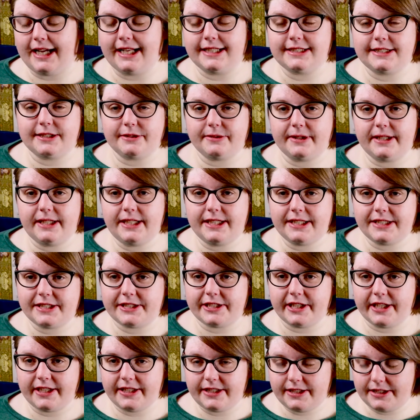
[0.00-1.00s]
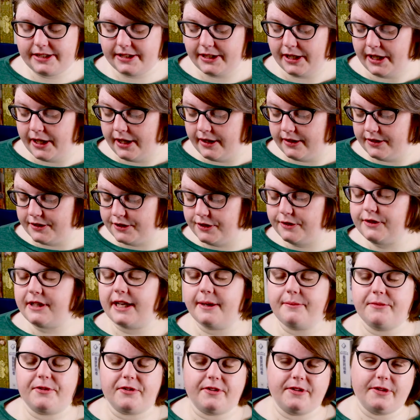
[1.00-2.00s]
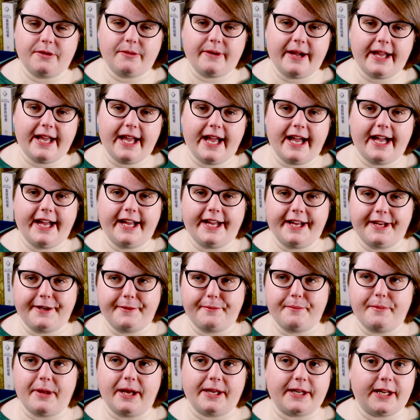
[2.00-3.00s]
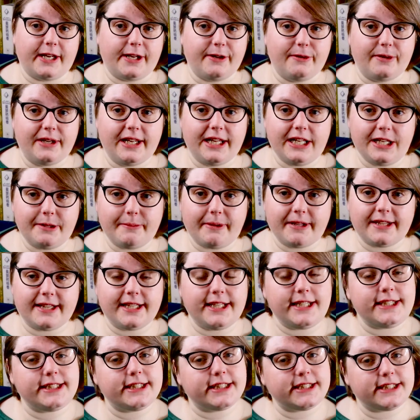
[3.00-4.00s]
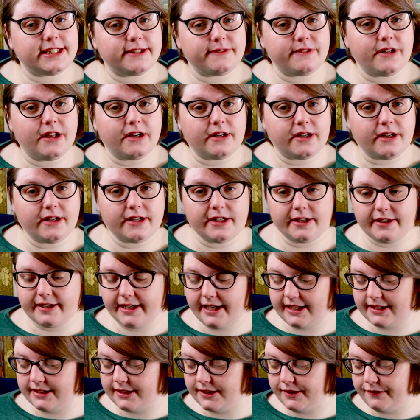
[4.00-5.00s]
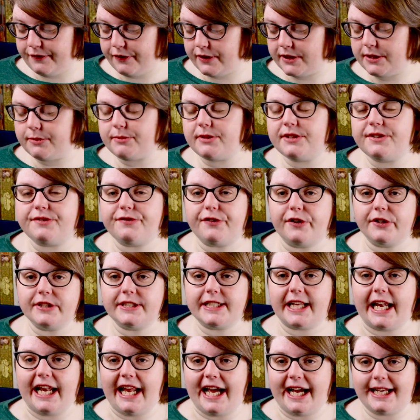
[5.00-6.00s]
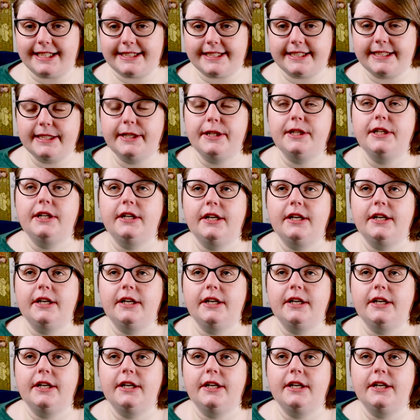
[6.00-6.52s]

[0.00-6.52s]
And so in exchange, two games are on their way. Um, and I know a little about these because I've not got here yet. So the first one is First Class.